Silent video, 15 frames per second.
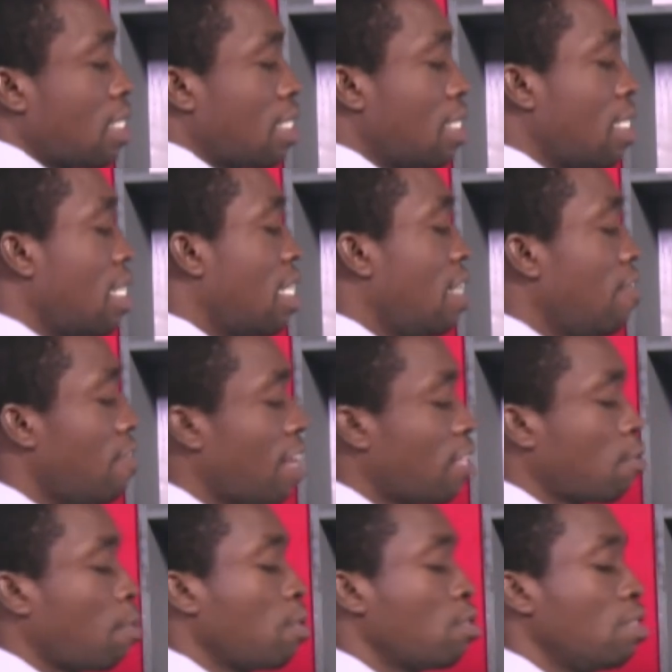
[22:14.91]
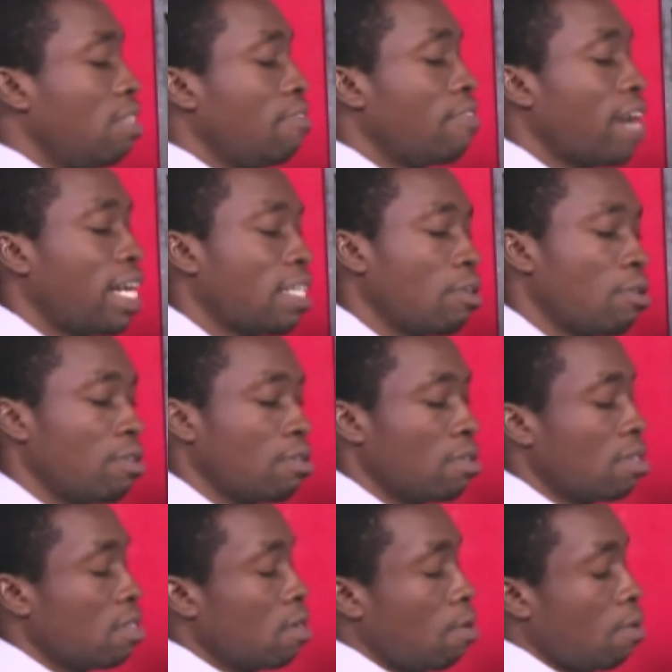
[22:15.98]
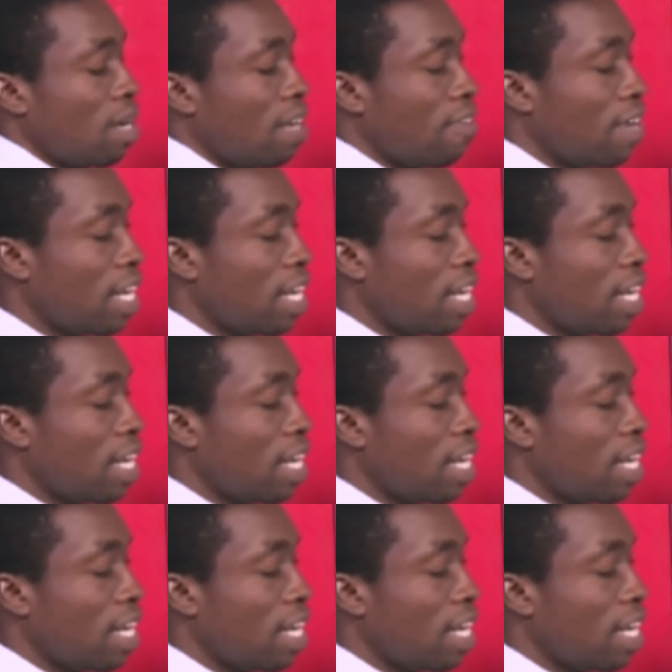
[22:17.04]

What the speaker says: Then if you are supposed to divide or whatever